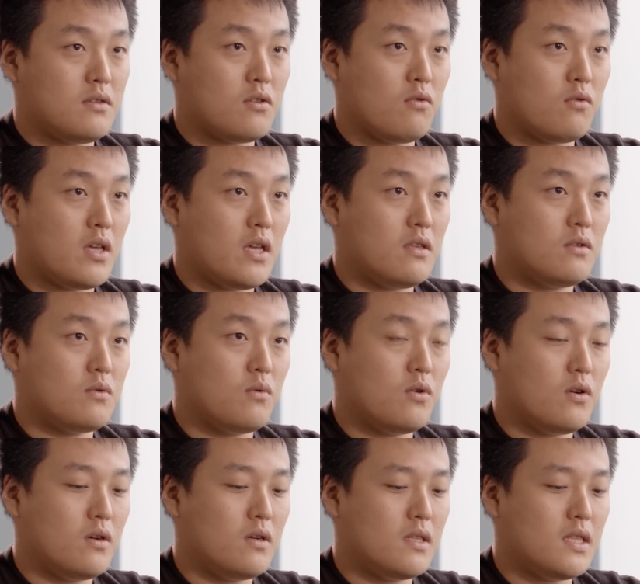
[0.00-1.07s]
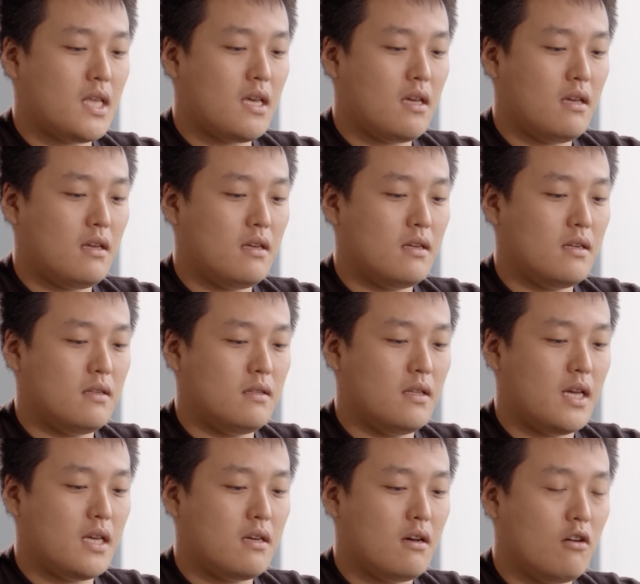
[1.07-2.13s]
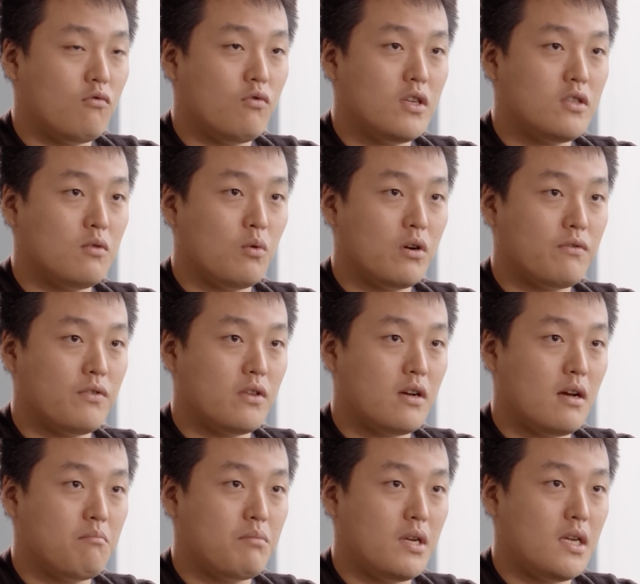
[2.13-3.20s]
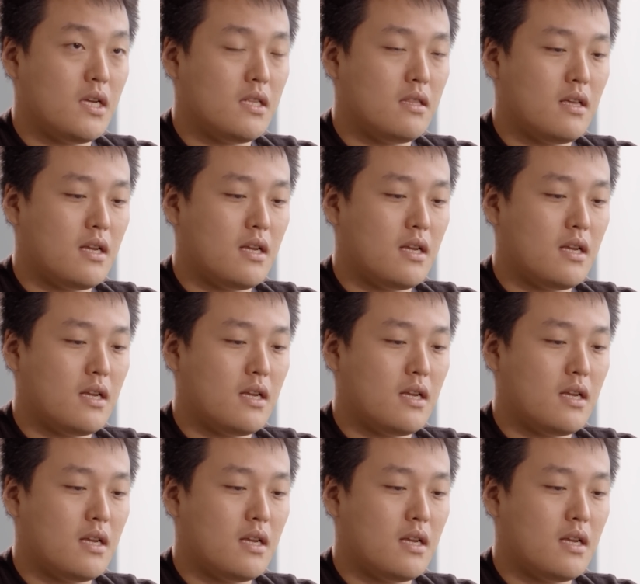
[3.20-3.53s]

these tokens or they like agreed to work for the company,